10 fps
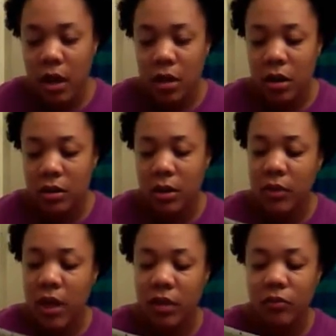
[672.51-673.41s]
Because I'm
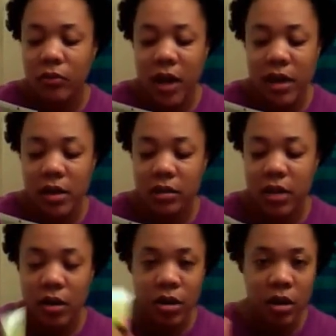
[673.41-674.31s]
like, my hair is
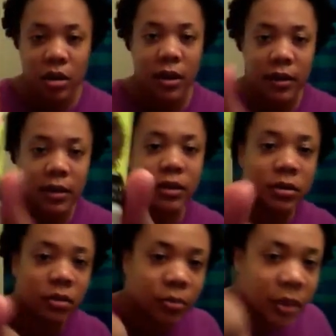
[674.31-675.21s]
not curly like this
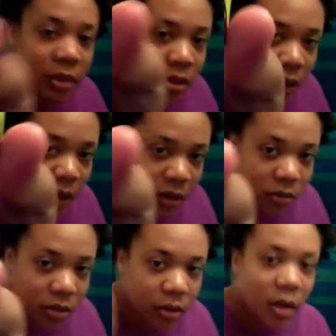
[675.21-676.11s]
little picture they got on
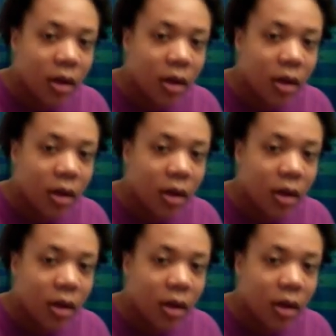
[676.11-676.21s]
here.